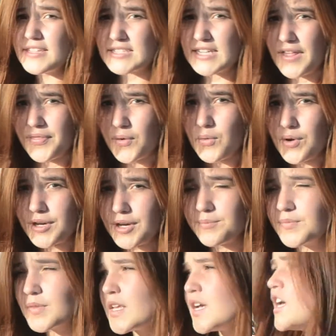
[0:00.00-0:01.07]
the 10th order.
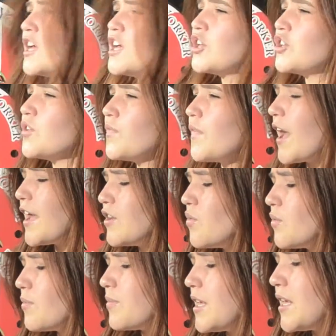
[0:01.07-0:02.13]
Your final
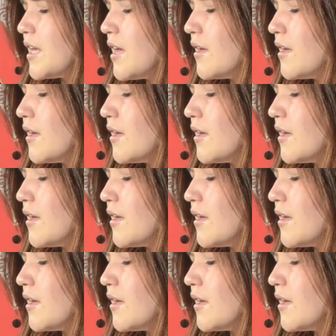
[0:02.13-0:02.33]
will be